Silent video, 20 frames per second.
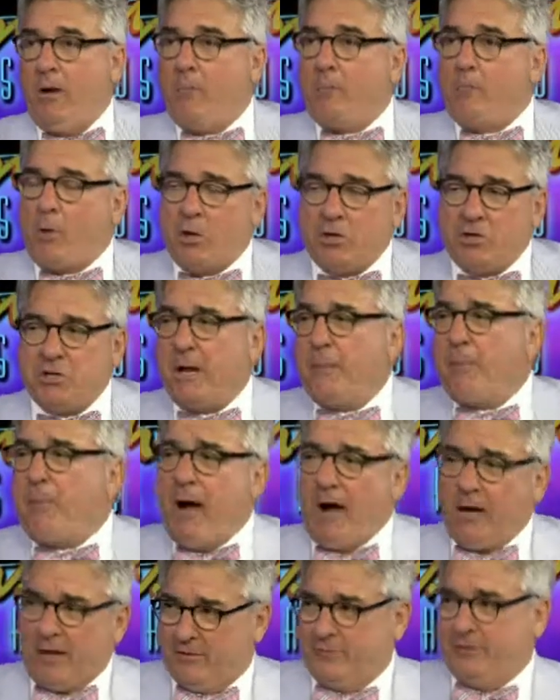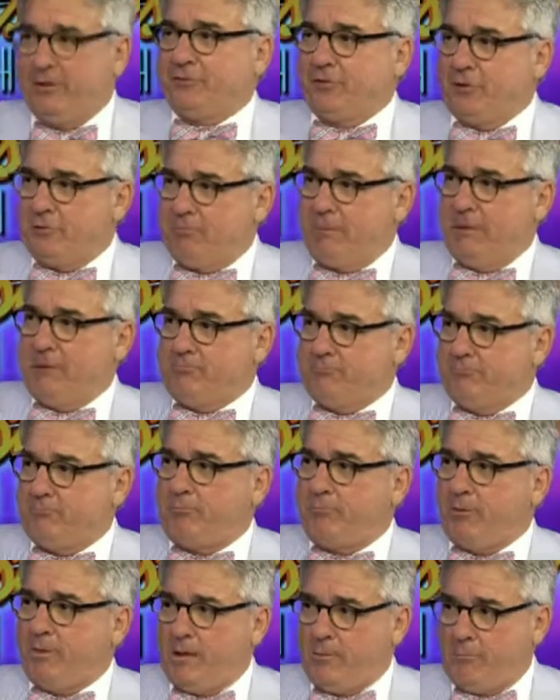Marche Bacchus has a great
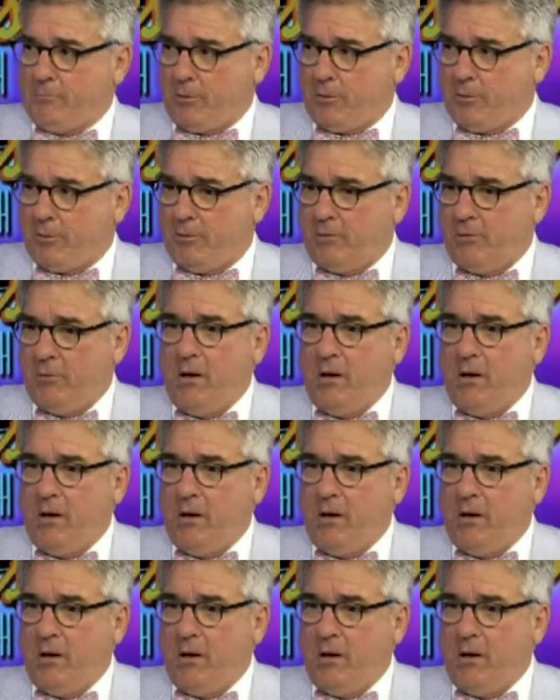hamburger.